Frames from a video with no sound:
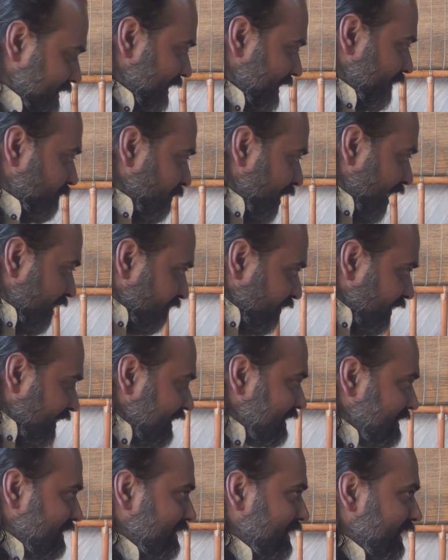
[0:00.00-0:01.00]
Is that
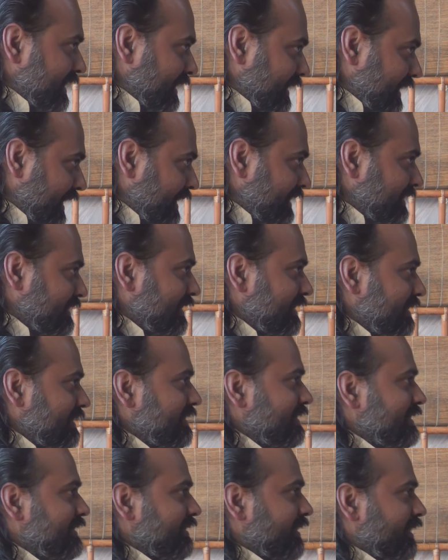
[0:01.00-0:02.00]
marvelous
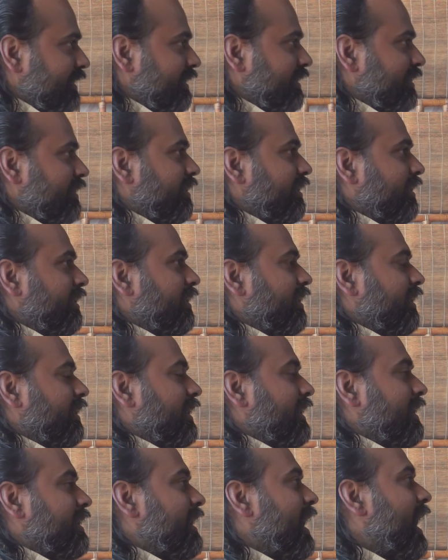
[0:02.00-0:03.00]
intelligence
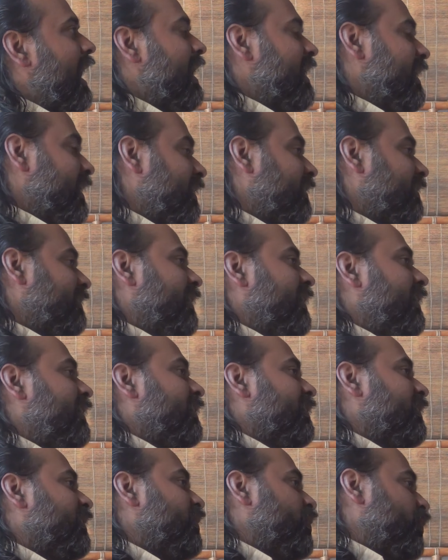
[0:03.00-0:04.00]
higher
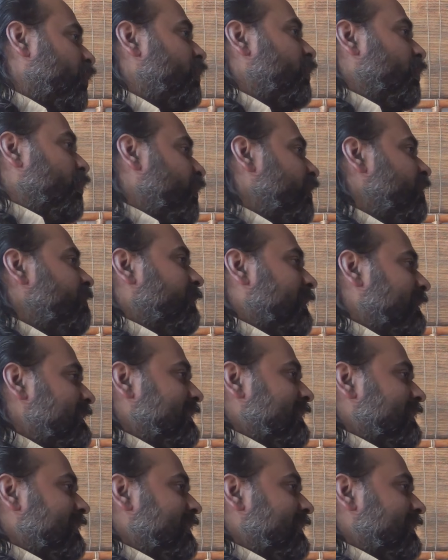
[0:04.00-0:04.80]
than your own